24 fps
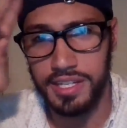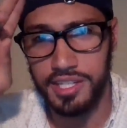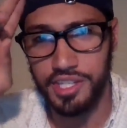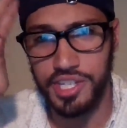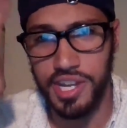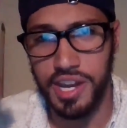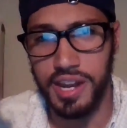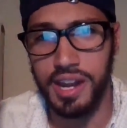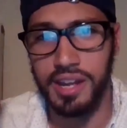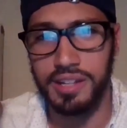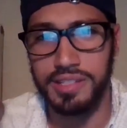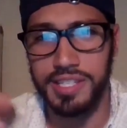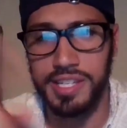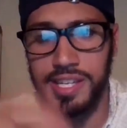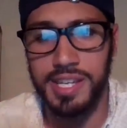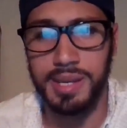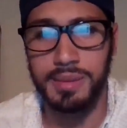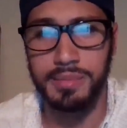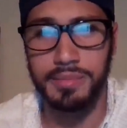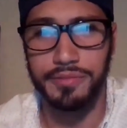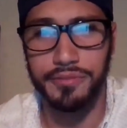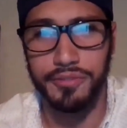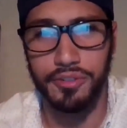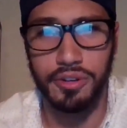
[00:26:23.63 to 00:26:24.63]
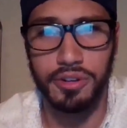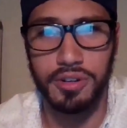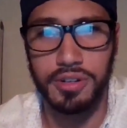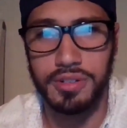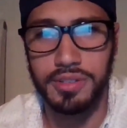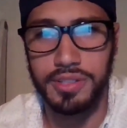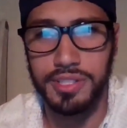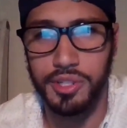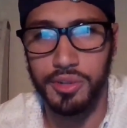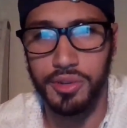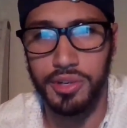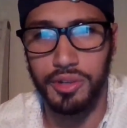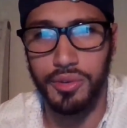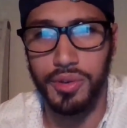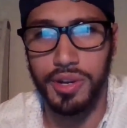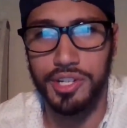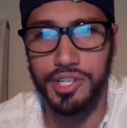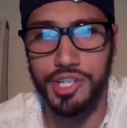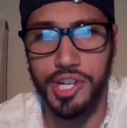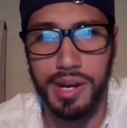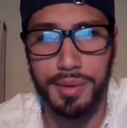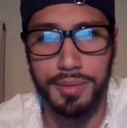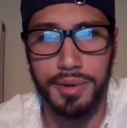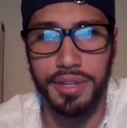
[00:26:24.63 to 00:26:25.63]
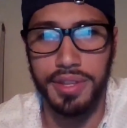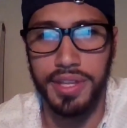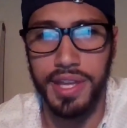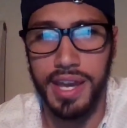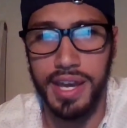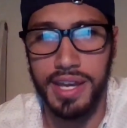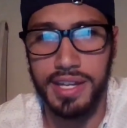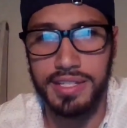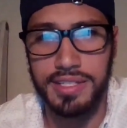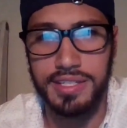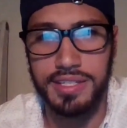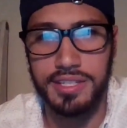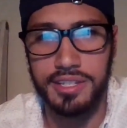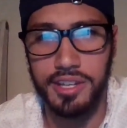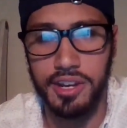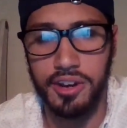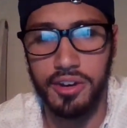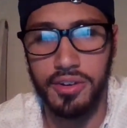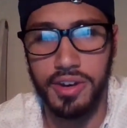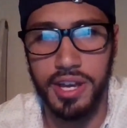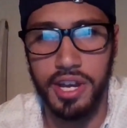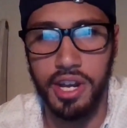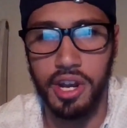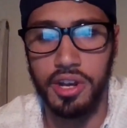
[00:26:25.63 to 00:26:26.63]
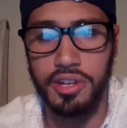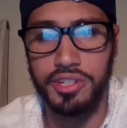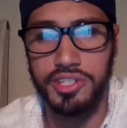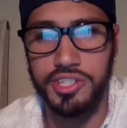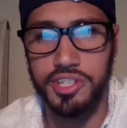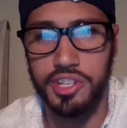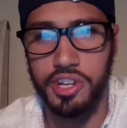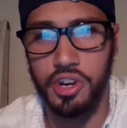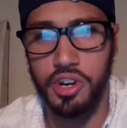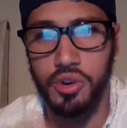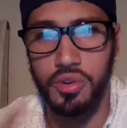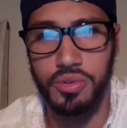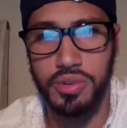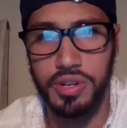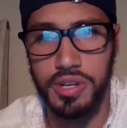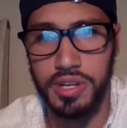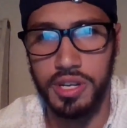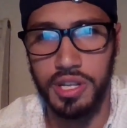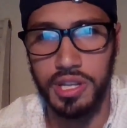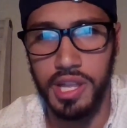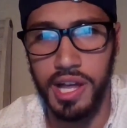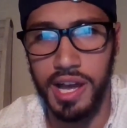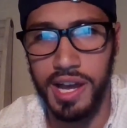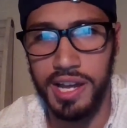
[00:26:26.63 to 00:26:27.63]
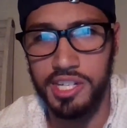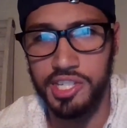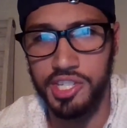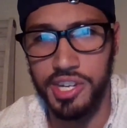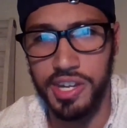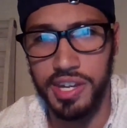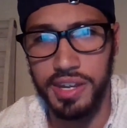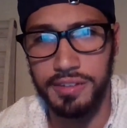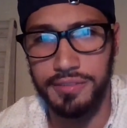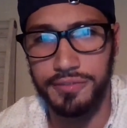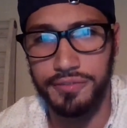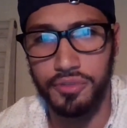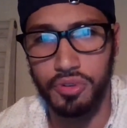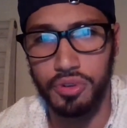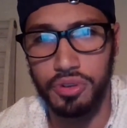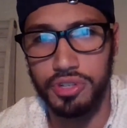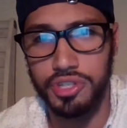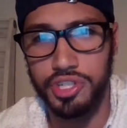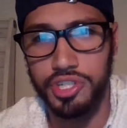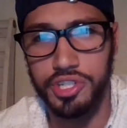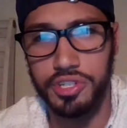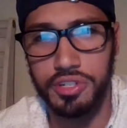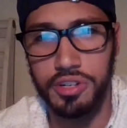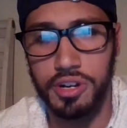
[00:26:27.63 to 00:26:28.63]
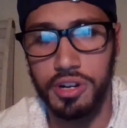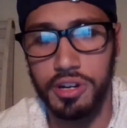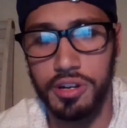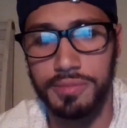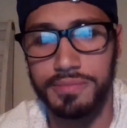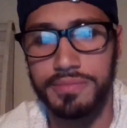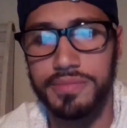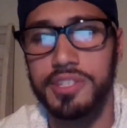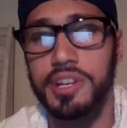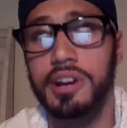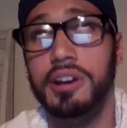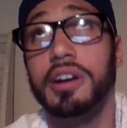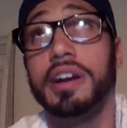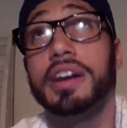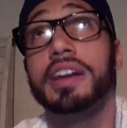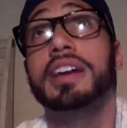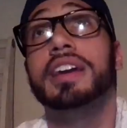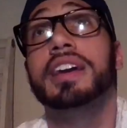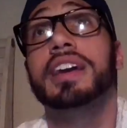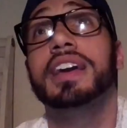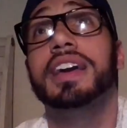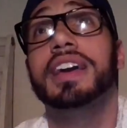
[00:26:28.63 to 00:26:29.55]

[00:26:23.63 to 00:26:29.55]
shout out to him for doing a great job on that. So, and also Nalaje for sh or sorry,